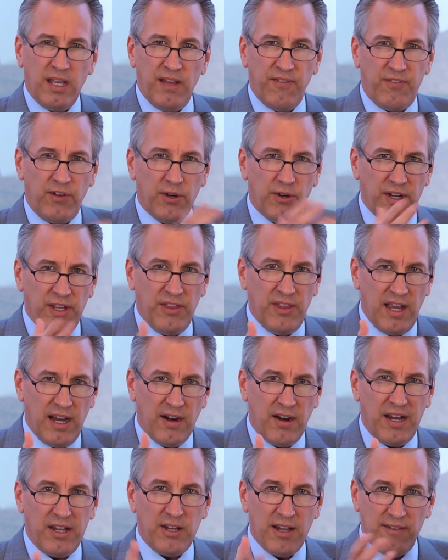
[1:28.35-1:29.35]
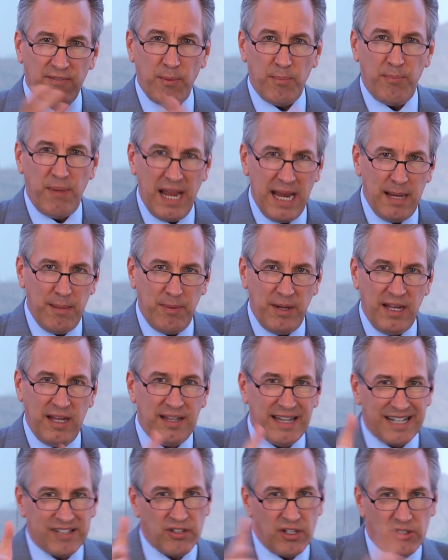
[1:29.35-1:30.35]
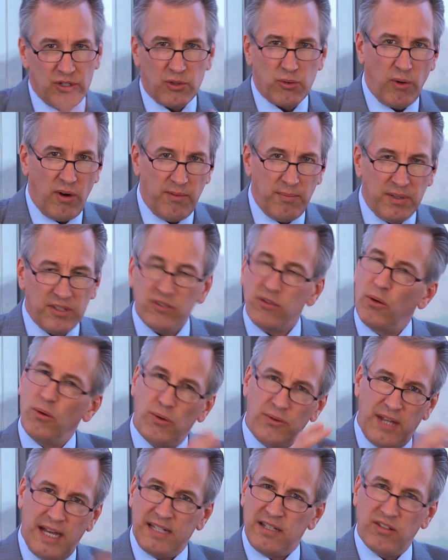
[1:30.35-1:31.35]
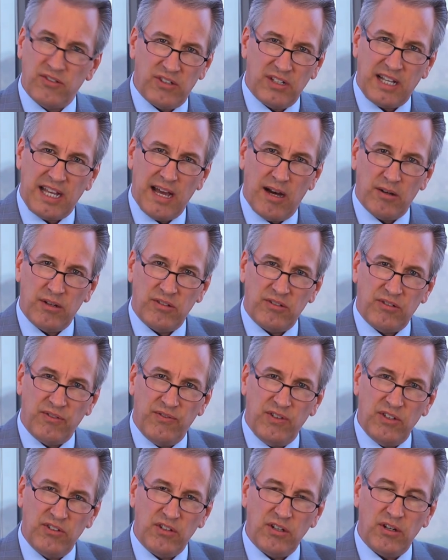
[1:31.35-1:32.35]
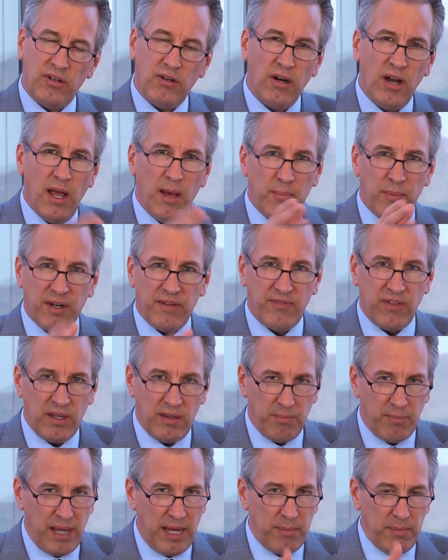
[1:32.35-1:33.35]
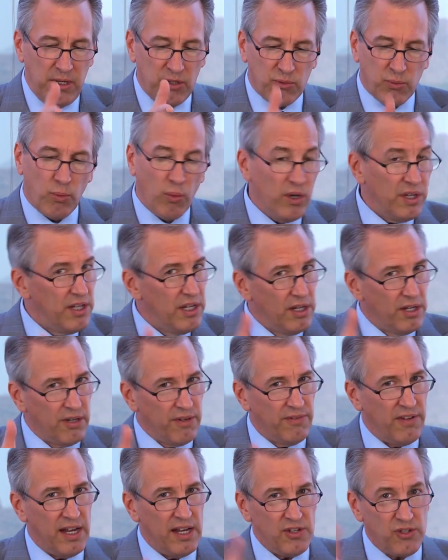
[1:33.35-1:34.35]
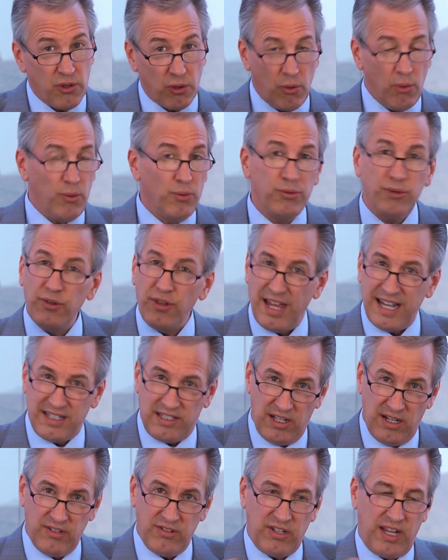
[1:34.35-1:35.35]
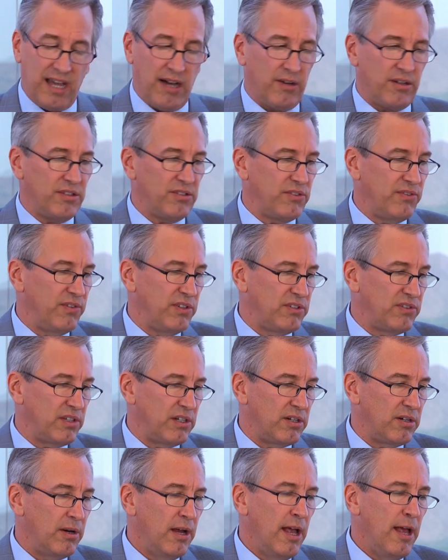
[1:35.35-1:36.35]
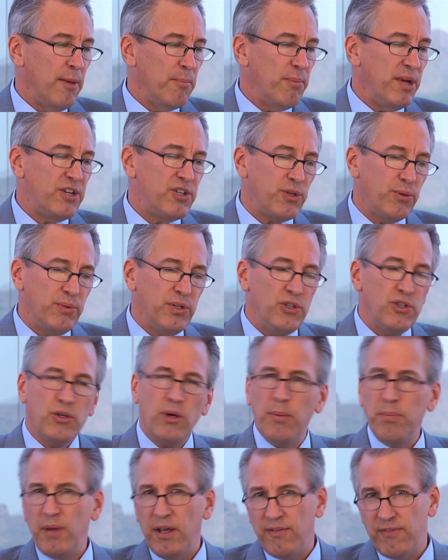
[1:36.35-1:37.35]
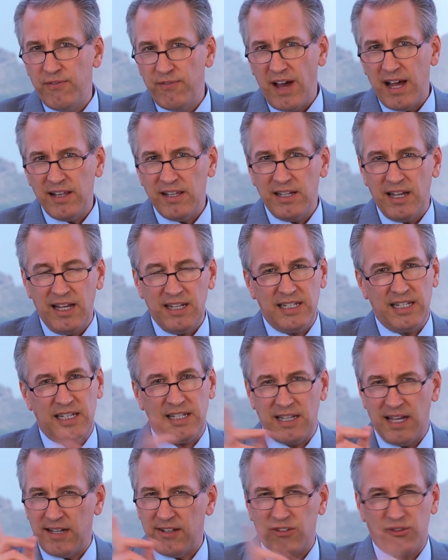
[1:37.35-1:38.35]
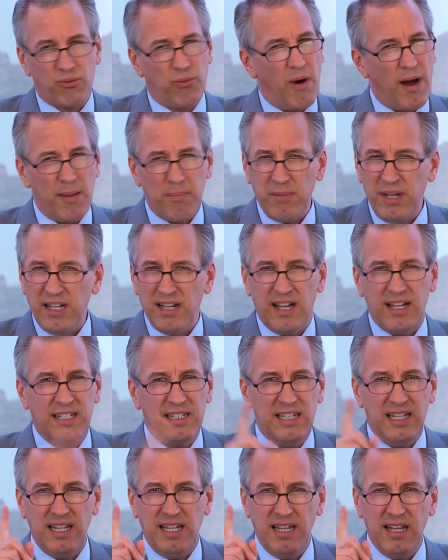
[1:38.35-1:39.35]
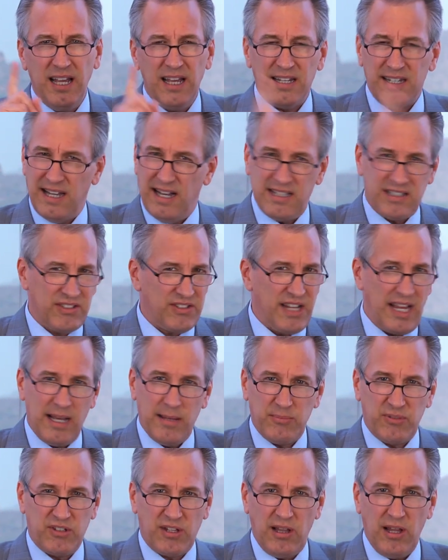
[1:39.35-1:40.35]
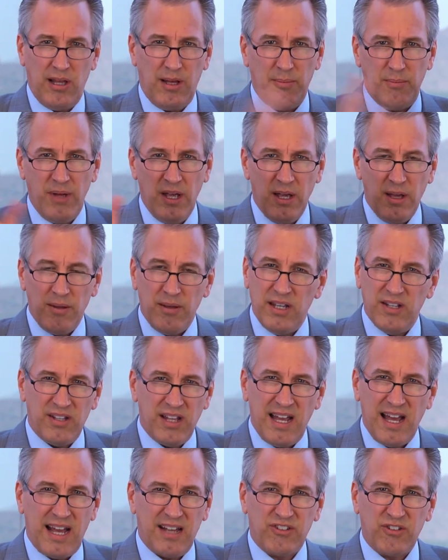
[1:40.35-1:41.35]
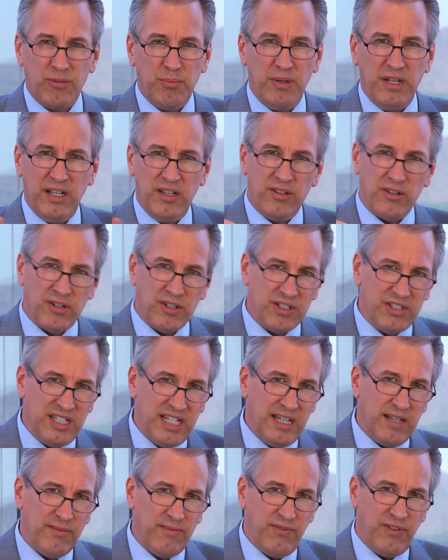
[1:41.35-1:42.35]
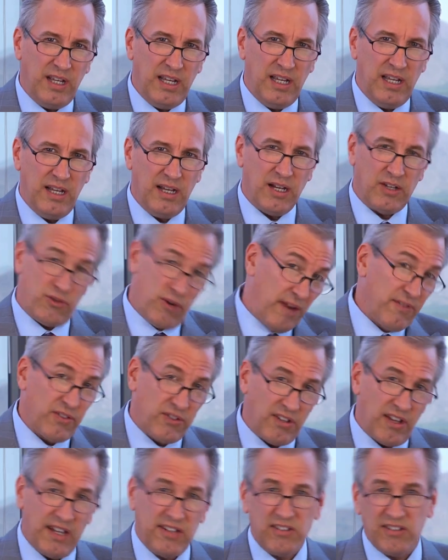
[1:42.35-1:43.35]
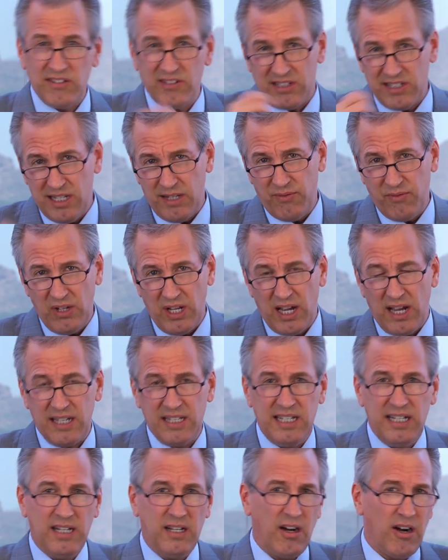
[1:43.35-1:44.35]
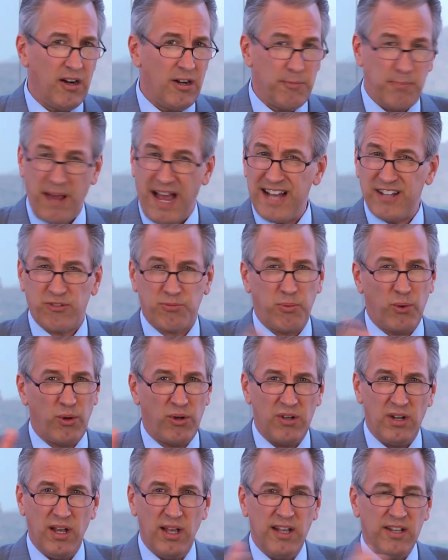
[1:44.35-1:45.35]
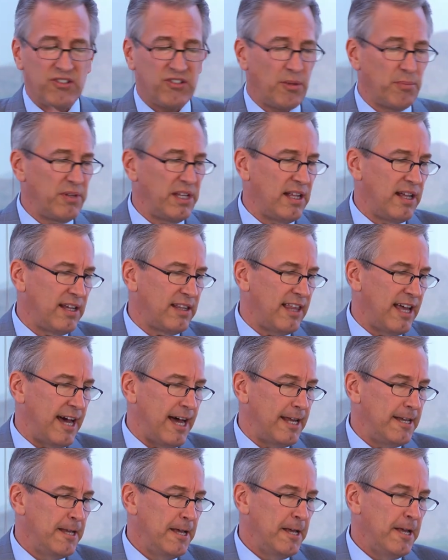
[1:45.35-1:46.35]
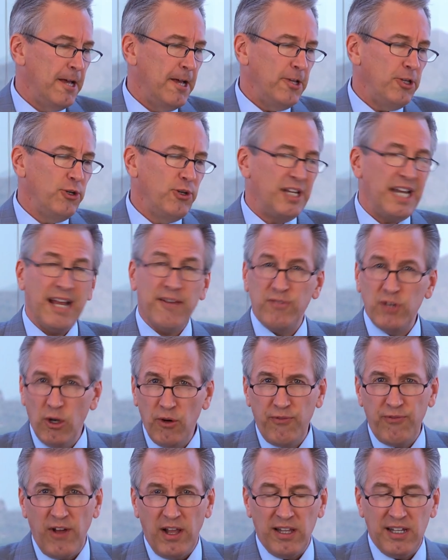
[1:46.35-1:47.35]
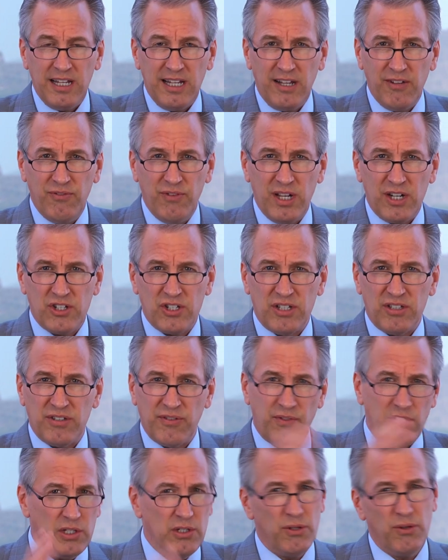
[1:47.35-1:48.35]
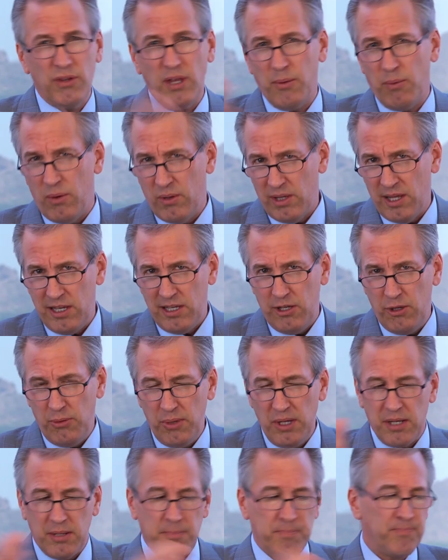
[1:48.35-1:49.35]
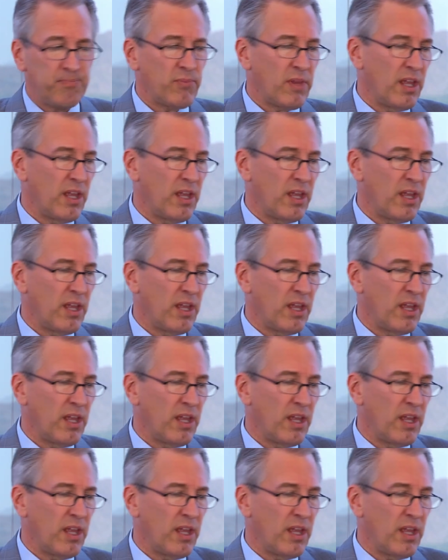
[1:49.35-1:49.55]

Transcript: if you're in there and you have a baby that's under 12 months old, that doesn't count as a visitor. But if the baby is 1 year of age or older, that does count as a visitor. Make sure when you show up you have a valid ID, not a swap meet ID, not Sam's Club. It has to be either a DMV, a driver's license, DMV ID card, passport, something like that. You can have no felony convictions. If you do, they won't let you in.